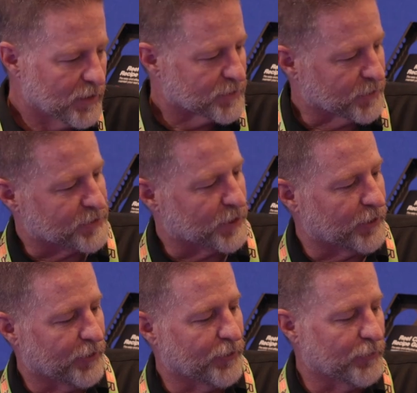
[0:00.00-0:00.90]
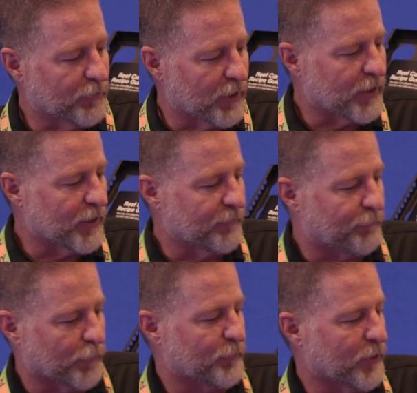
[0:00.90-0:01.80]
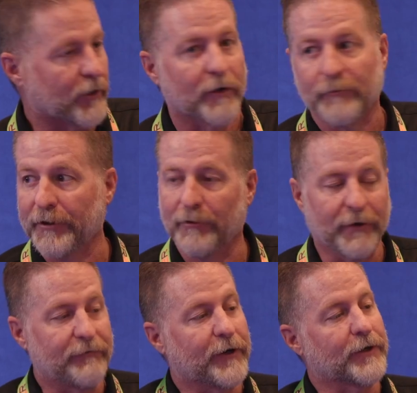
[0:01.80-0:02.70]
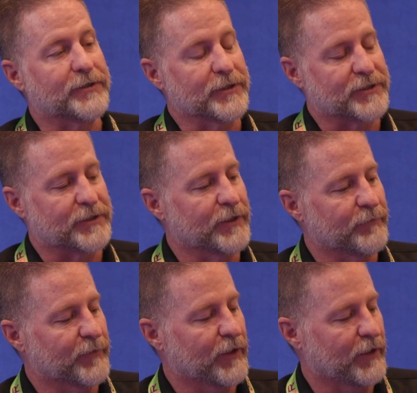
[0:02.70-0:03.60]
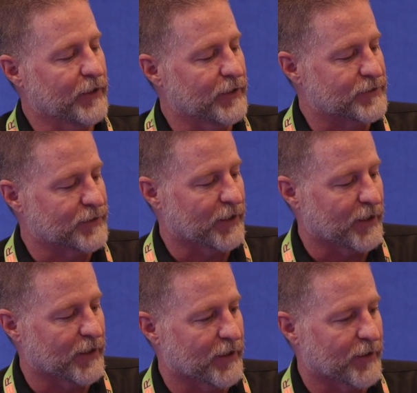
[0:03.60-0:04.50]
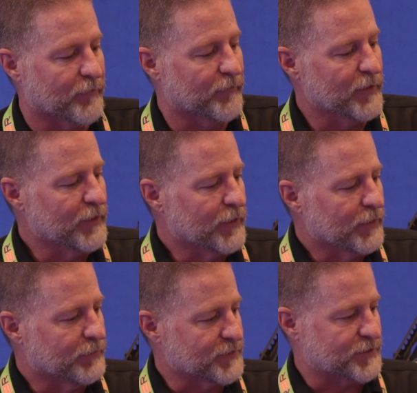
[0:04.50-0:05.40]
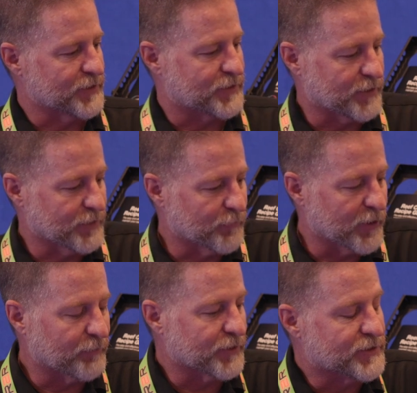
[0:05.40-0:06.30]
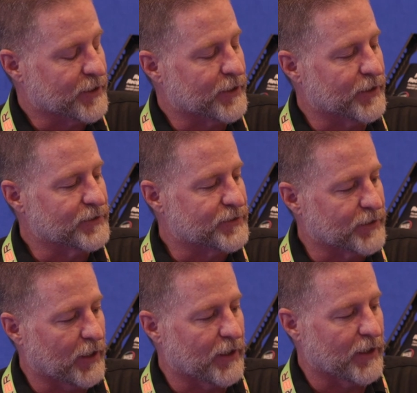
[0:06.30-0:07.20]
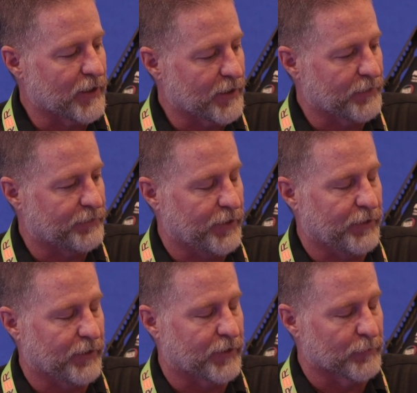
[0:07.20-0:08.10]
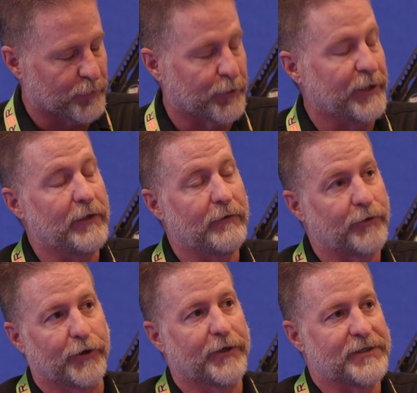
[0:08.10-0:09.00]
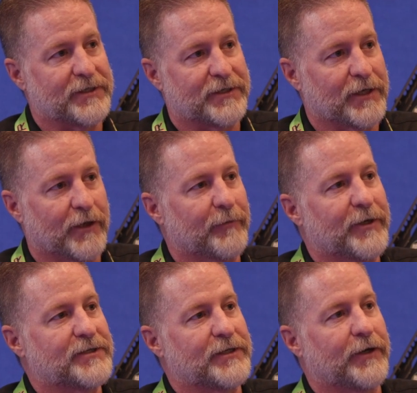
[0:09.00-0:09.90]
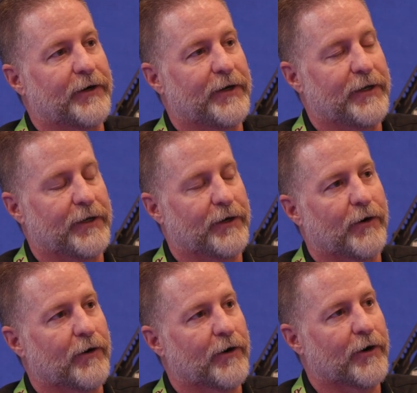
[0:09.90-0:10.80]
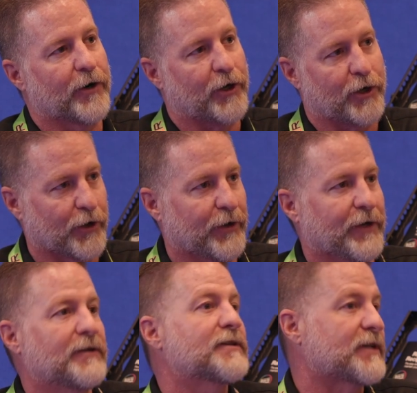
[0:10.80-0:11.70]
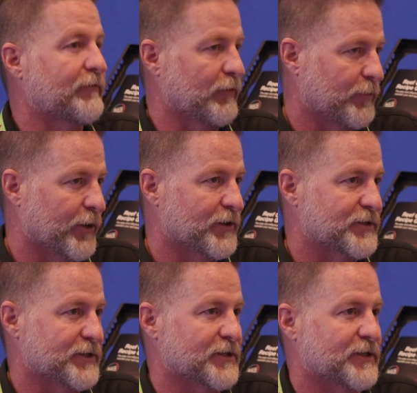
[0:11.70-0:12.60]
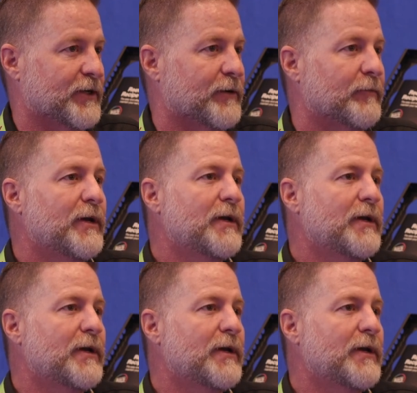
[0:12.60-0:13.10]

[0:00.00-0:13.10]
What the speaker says: So this is our new 4-part complete reef care system. This system represents the complete 36 elements that are in our current 7-part system.